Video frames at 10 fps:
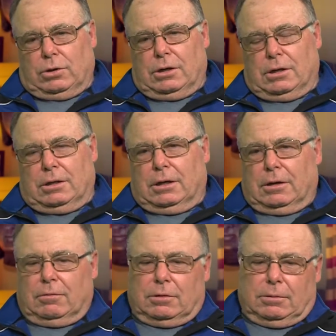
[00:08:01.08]
wooden
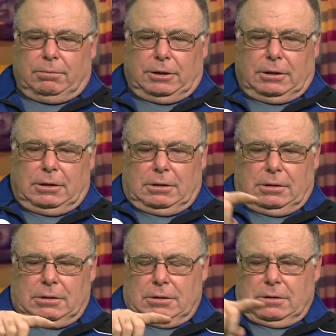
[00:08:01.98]
thing with a big
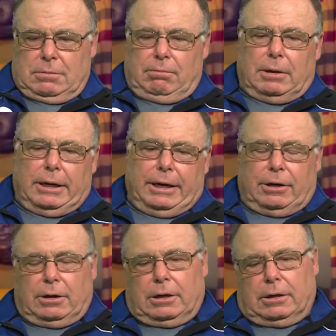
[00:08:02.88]
blade
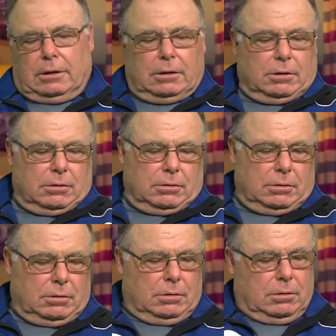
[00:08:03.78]
on it, and you
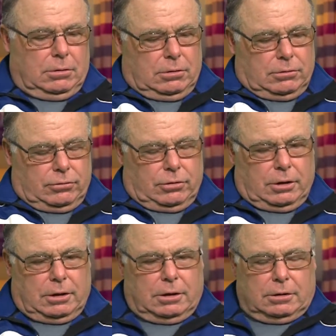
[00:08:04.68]
just
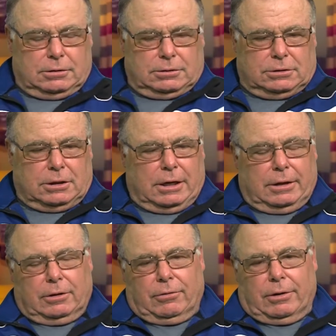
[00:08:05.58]
kind of sigh
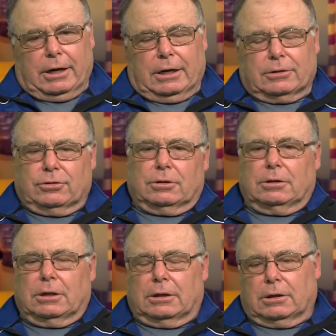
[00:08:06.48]
the grass, and
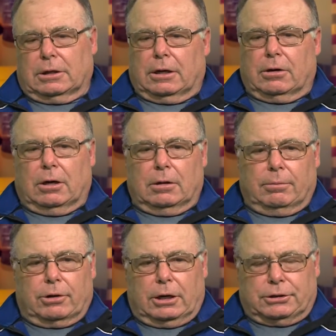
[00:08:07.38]
you had to cut all the
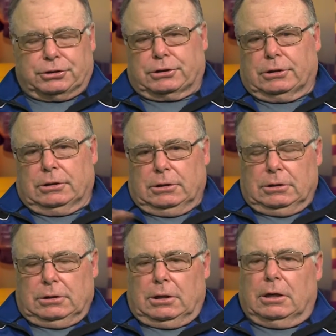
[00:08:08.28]
brush
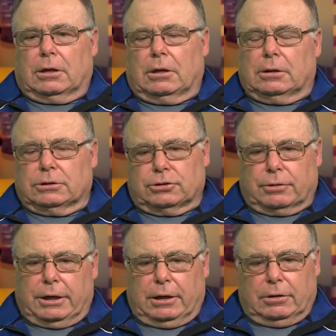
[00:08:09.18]
on all the
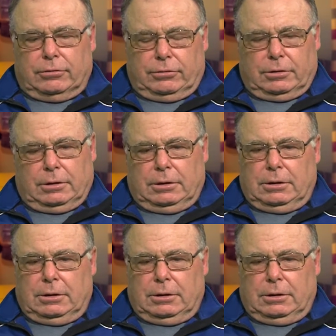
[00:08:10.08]
trails.